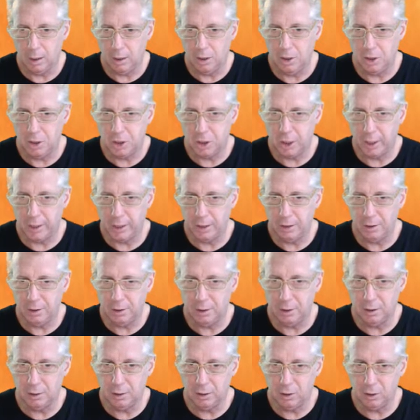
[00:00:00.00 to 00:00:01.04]

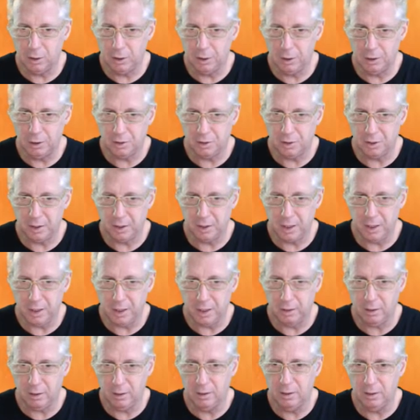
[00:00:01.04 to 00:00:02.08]
giant. We're going to use it
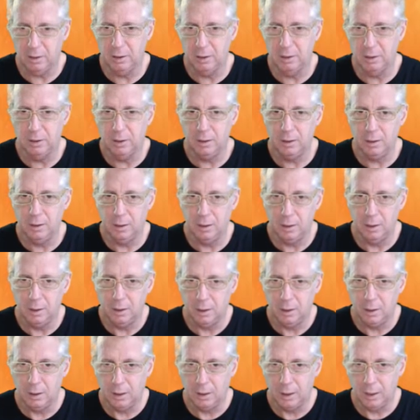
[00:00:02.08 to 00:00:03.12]
here,
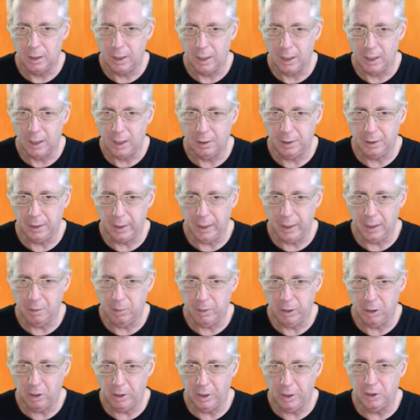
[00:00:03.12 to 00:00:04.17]
and then
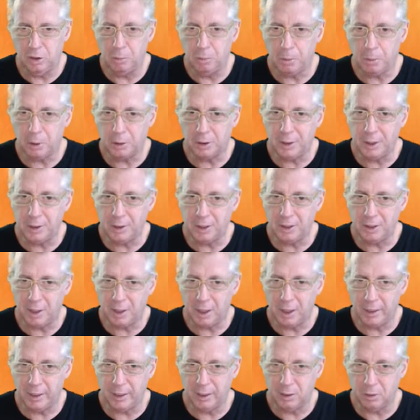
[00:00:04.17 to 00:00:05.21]
we're going to protect the
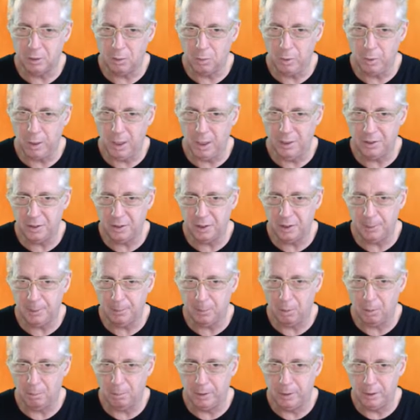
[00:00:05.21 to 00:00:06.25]
giant with the
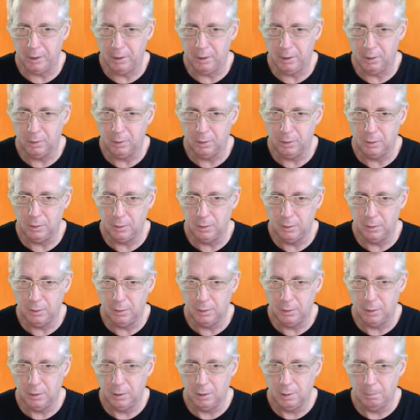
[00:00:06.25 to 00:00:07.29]
bomber
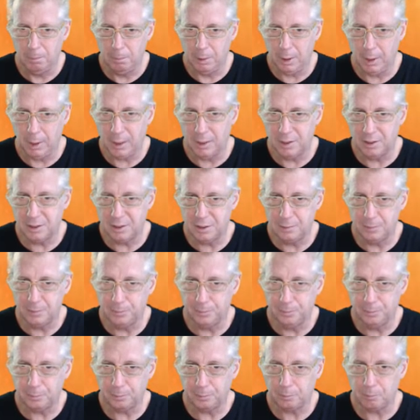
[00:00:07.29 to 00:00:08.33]
plus
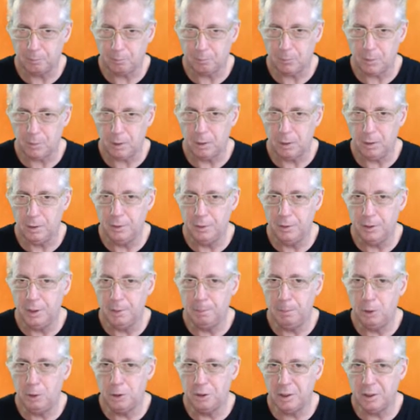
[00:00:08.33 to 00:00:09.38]
the
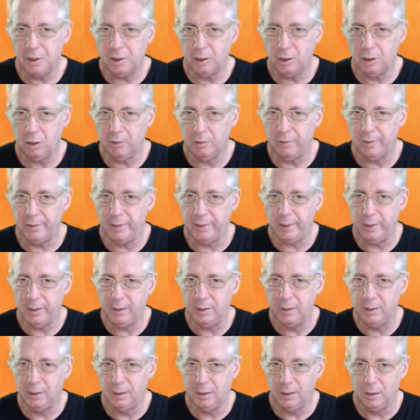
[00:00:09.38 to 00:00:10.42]
butcher over
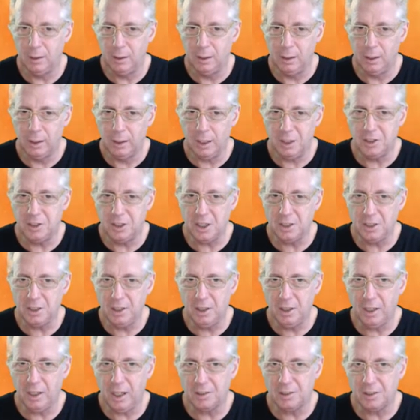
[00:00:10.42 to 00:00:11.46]
there, and just in
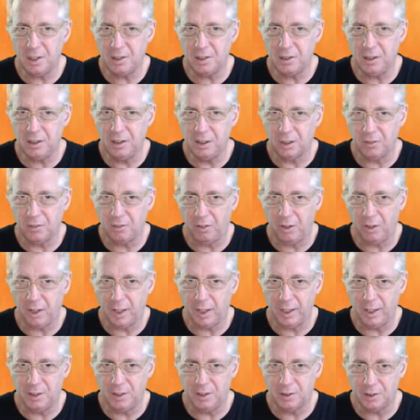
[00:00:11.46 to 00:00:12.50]
case something that
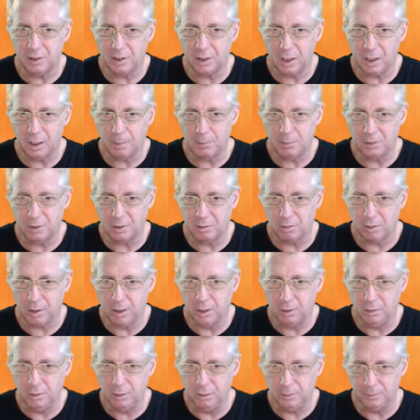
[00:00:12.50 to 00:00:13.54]
flies comes
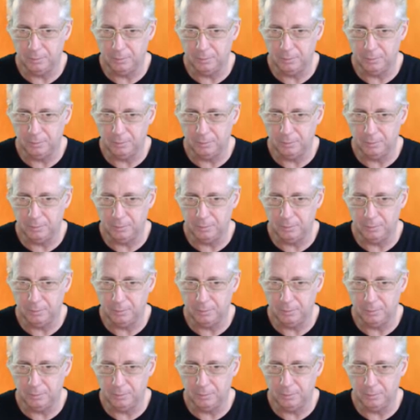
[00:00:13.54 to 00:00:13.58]
around,